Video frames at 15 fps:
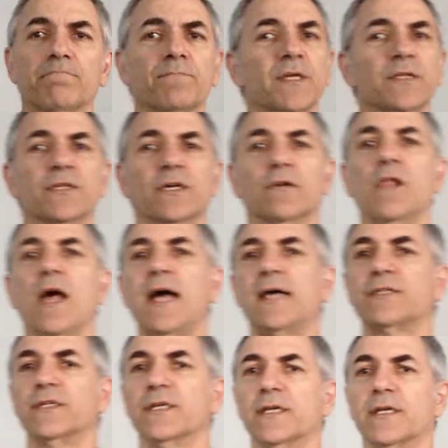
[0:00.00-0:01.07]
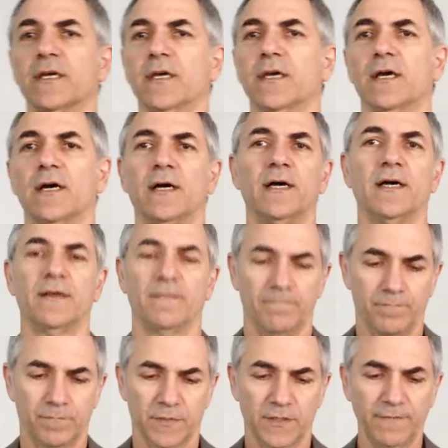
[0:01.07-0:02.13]
It's a classic.
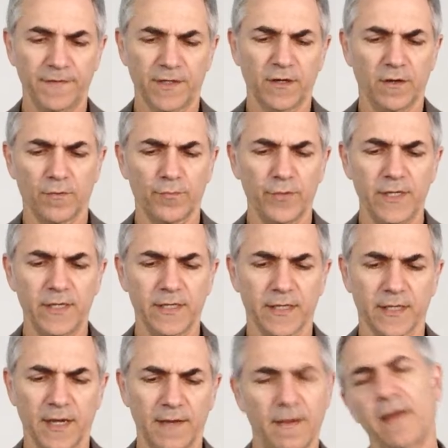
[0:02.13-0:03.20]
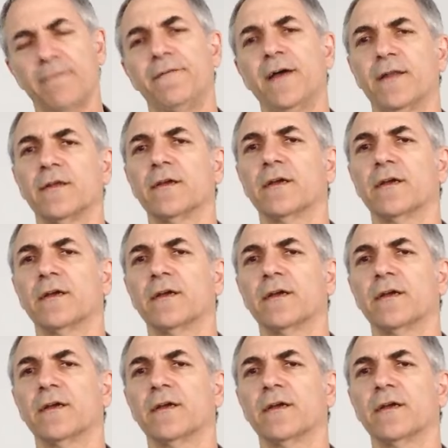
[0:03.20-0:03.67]
Difficult reading. I found